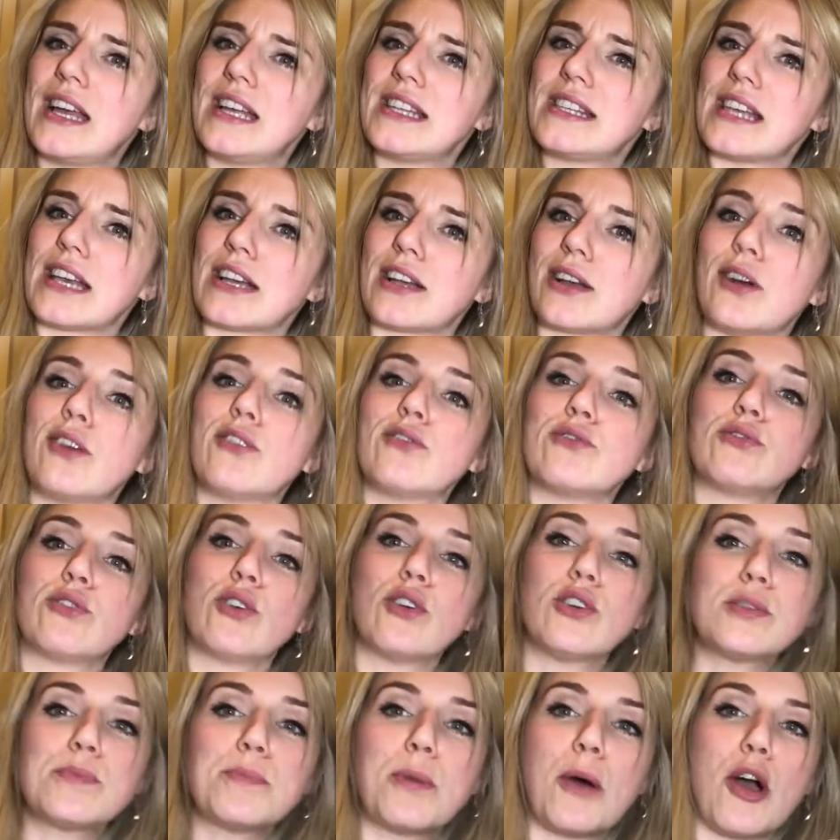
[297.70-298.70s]
It's like
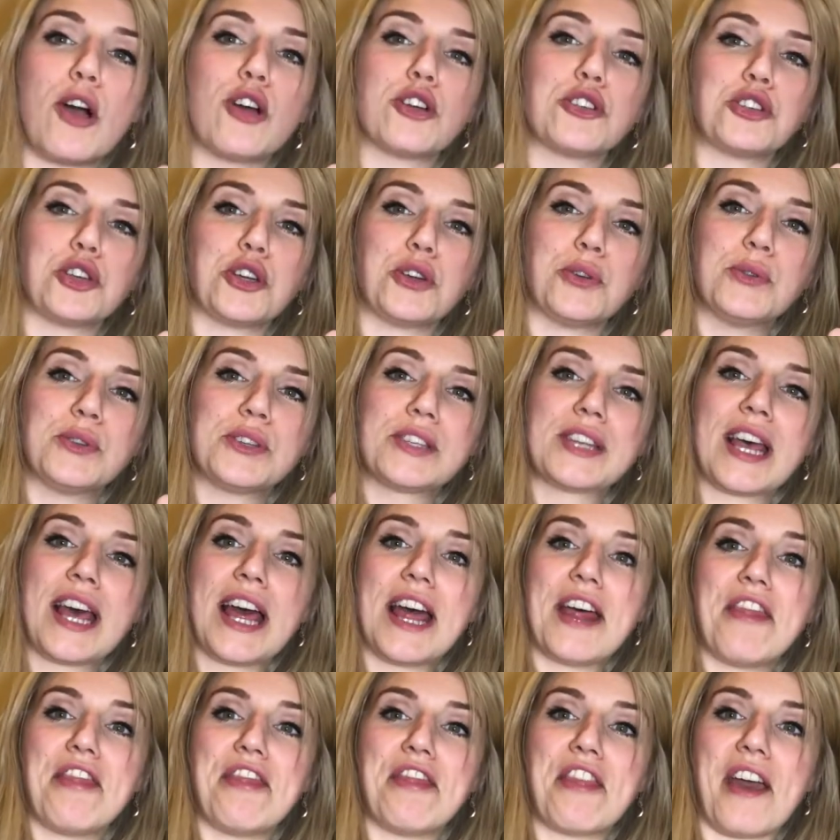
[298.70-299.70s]
roast pork juice,
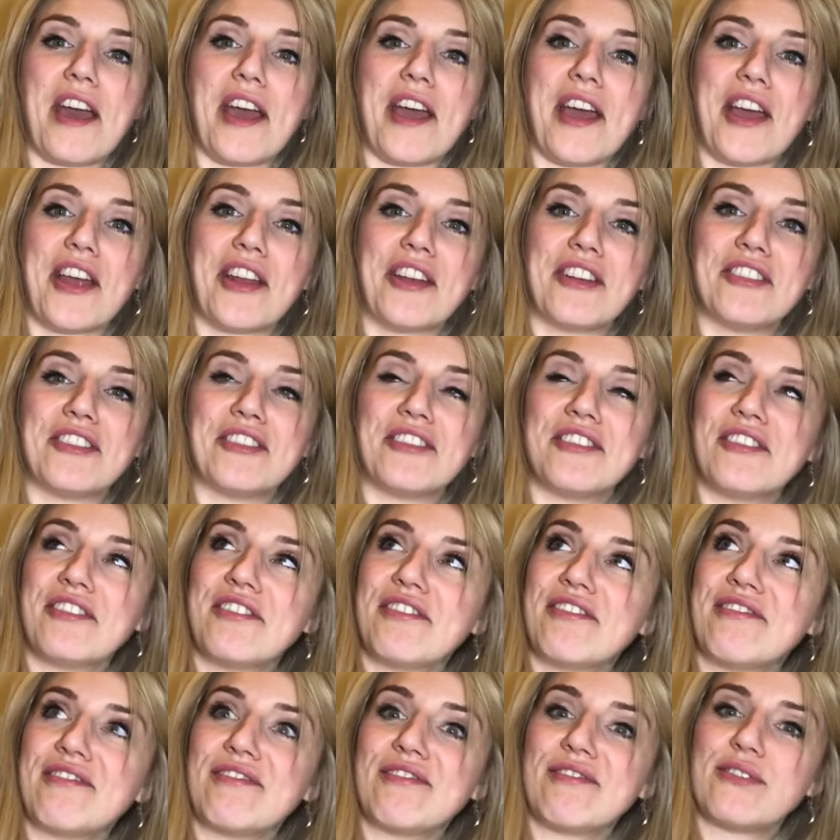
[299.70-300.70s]
then
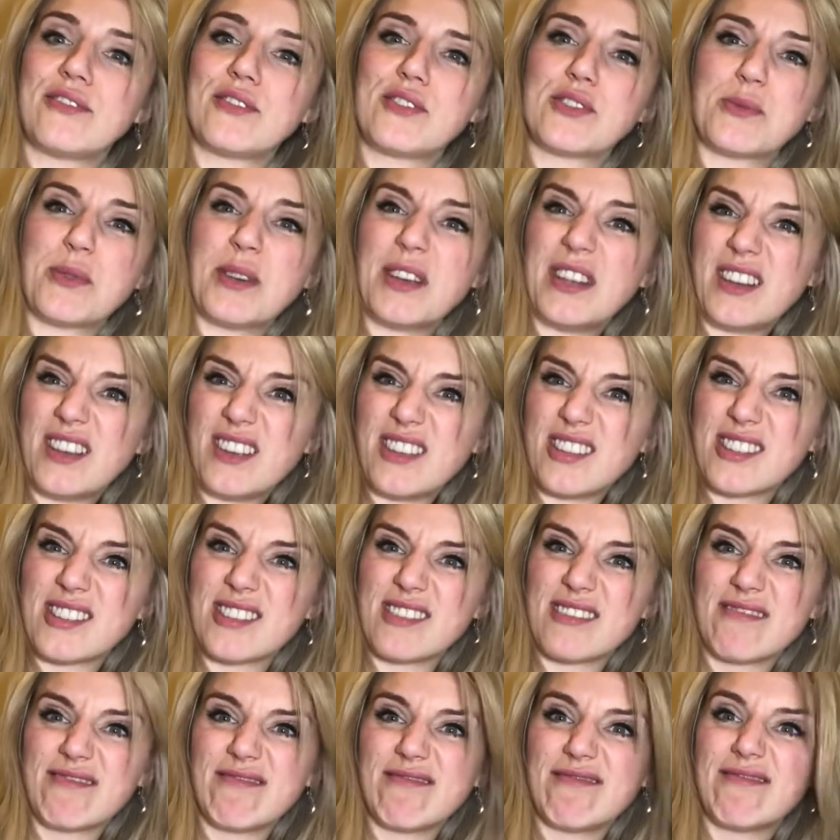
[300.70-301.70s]

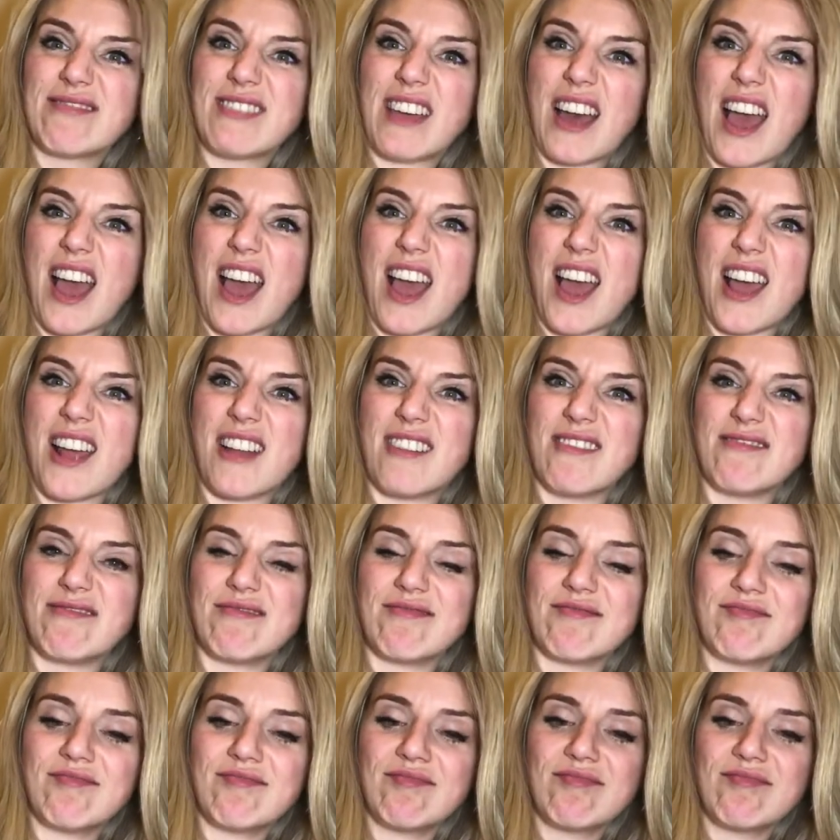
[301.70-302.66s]
sweetness, then